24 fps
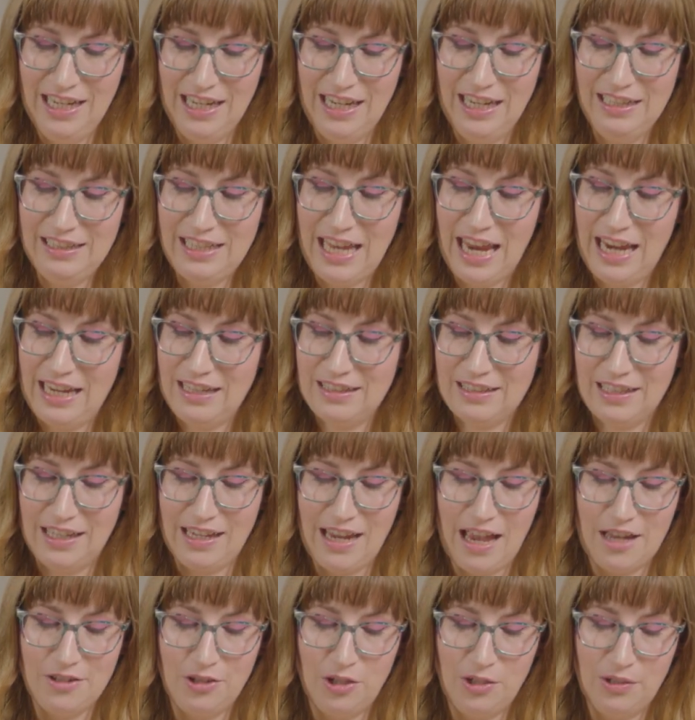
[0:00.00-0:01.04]
It's
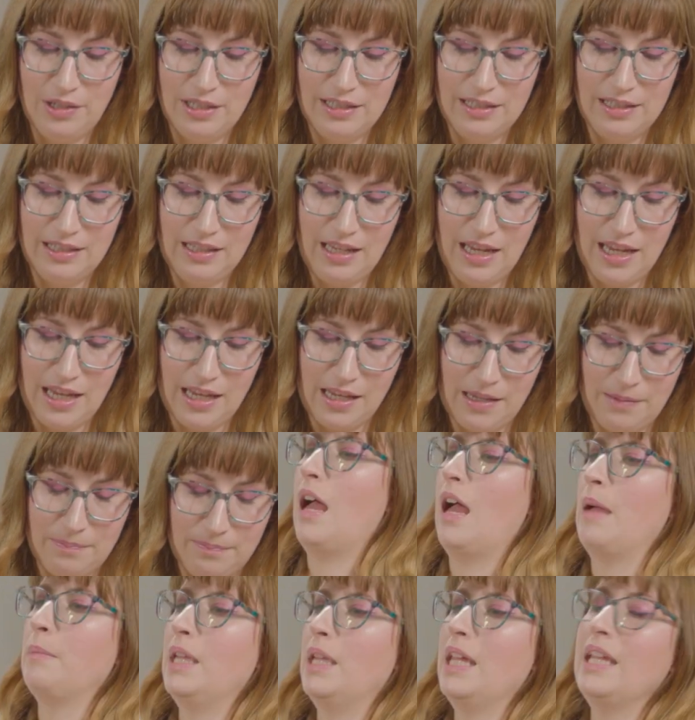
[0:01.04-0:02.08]
hazy, as you can see.
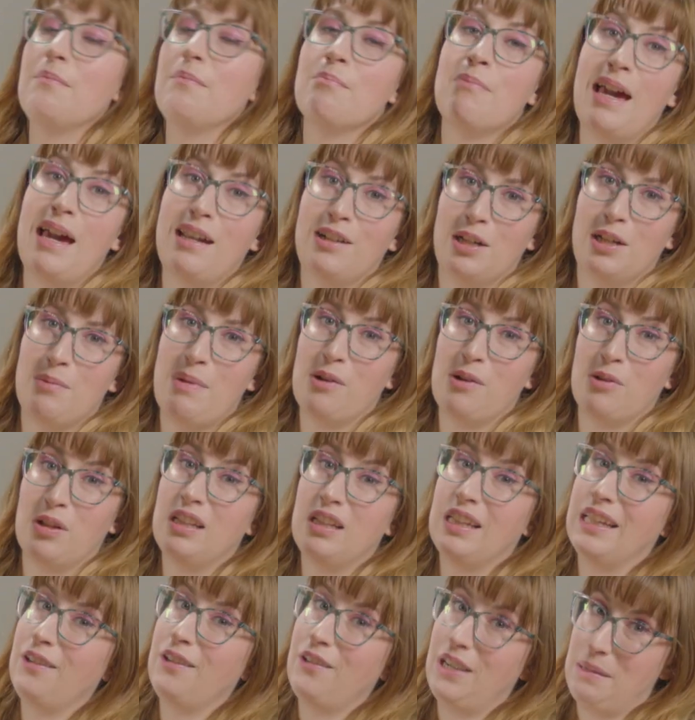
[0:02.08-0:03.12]
I'm getting better about
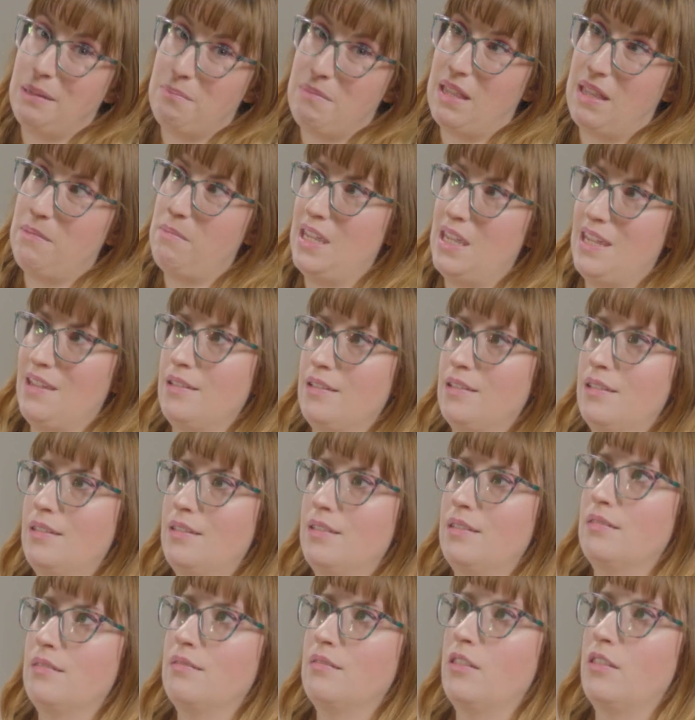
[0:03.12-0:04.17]
clearing my
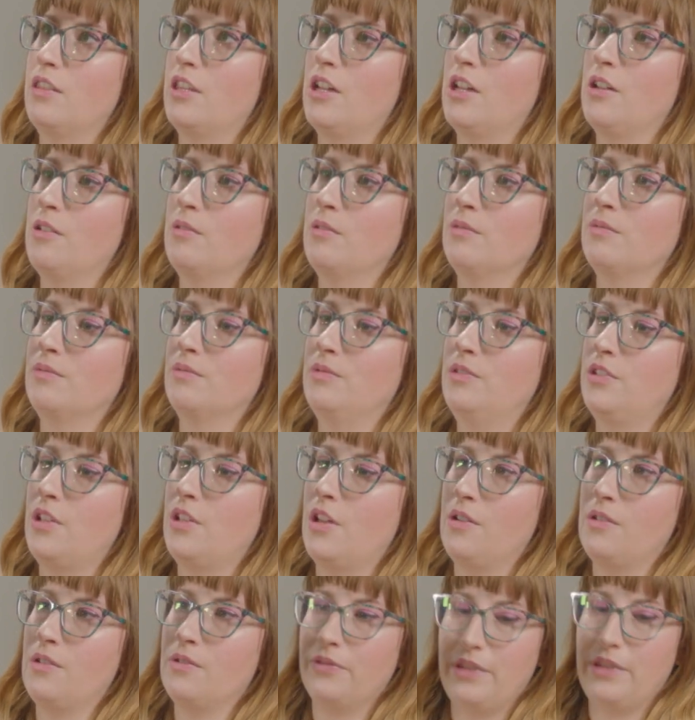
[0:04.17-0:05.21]
meads, though,
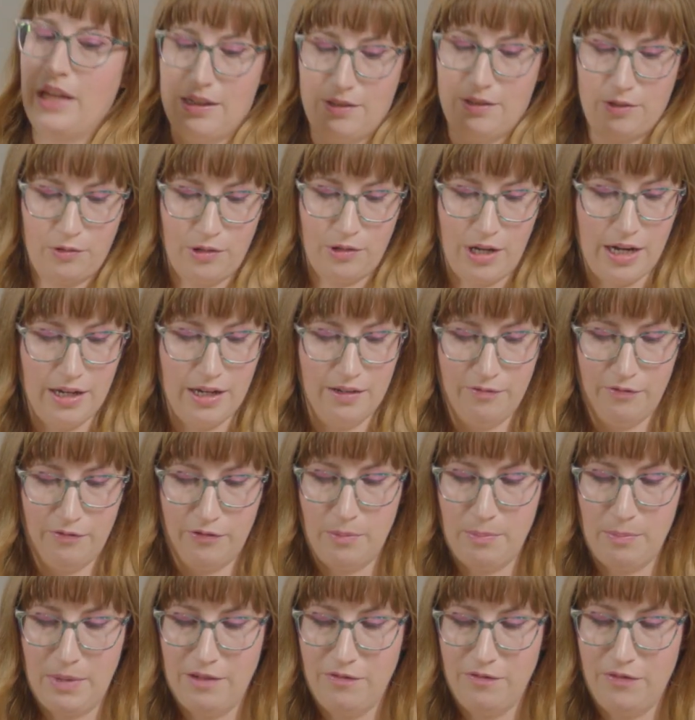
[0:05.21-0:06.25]
so that's great
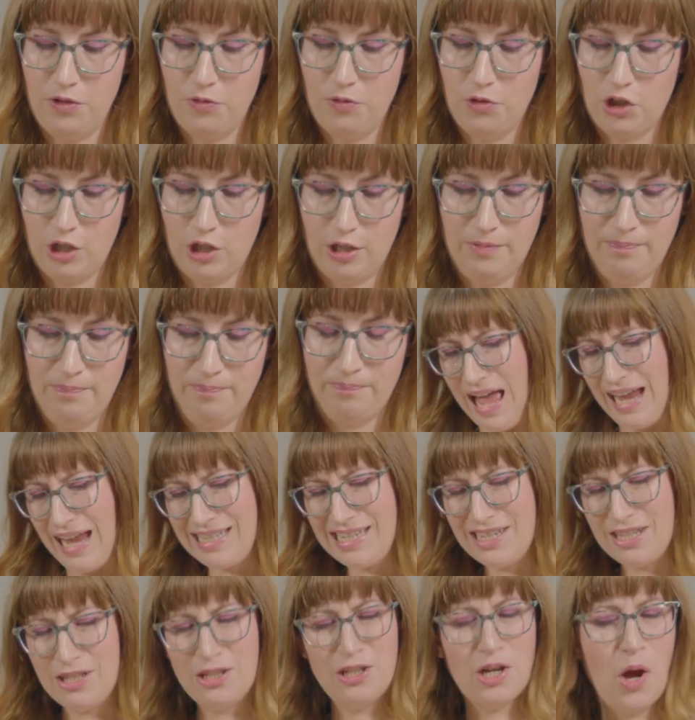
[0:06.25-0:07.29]
for my future.
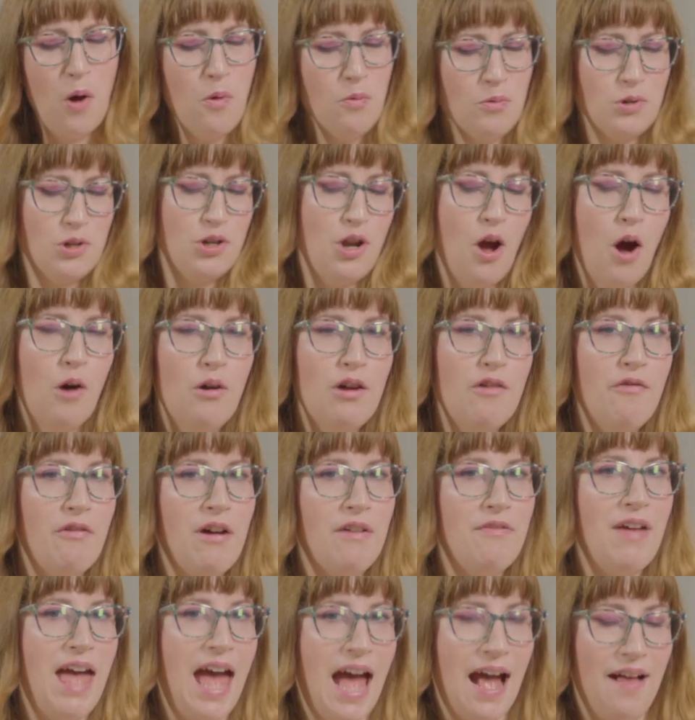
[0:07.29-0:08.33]
I don't know if
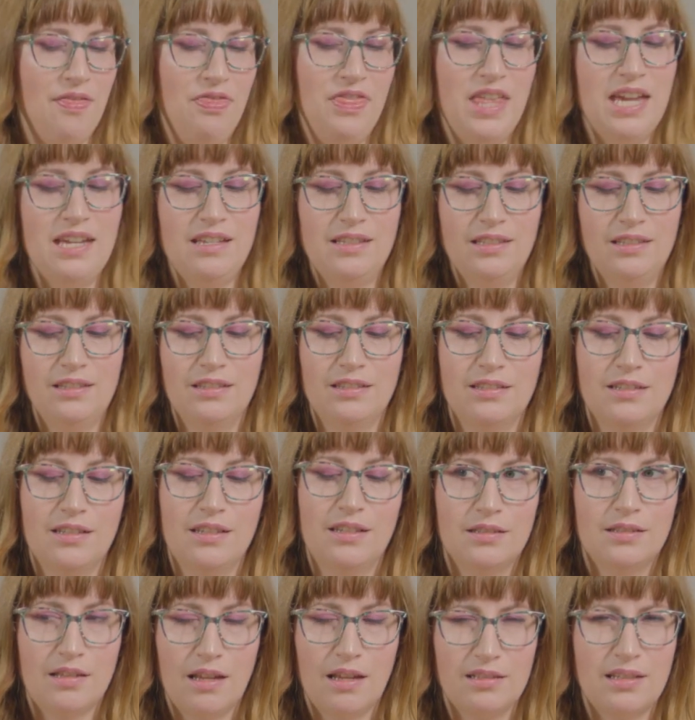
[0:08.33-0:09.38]
I've had this
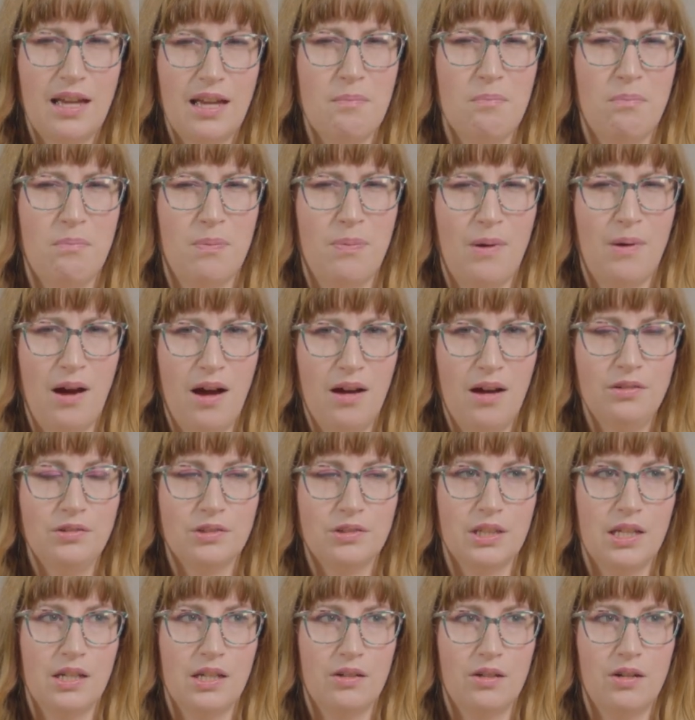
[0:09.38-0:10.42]
since I
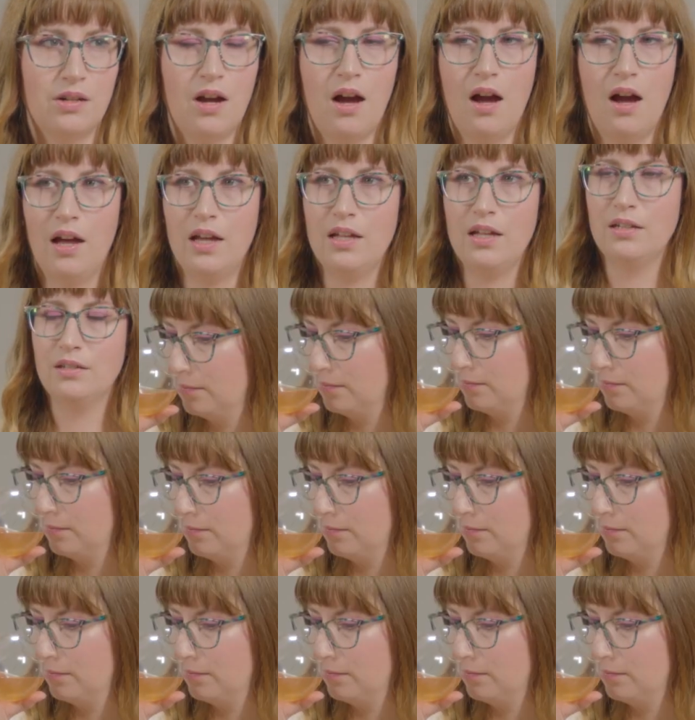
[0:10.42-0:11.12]
bottled it or not.